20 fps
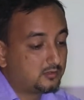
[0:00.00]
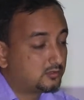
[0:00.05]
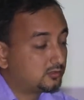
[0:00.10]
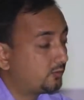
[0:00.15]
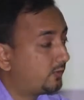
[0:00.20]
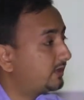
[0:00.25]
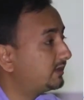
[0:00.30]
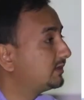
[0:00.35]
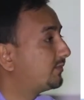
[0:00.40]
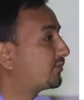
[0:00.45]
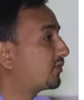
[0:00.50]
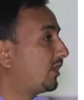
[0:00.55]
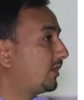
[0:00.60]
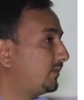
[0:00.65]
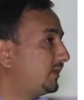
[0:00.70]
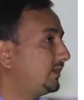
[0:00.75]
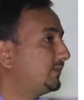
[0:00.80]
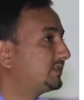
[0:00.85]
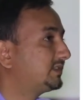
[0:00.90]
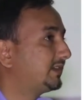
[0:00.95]
So what are the
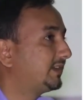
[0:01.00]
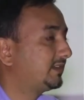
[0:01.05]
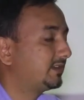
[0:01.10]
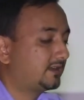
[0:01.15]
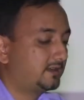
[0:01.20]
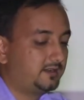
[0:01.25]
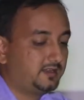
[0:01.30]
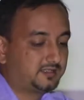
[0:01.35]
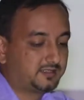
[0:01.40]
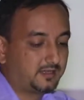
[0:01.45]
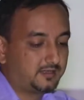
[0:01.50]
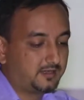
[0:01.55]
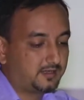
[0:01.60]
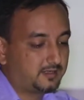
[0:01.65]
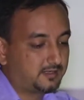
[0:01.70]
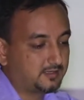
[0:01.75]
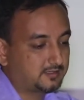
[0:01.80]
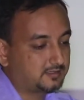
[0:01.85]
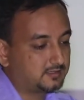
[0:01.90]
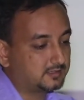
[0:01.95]
problems in an
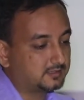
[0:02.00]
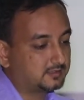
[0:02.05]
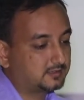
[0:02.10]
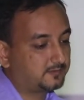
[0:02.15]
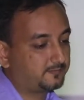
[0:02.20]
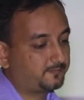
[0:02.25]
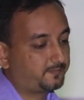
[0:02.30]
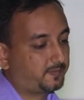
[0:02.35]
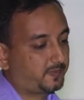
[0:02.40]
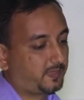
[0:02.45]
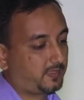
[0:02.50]
undescended testis?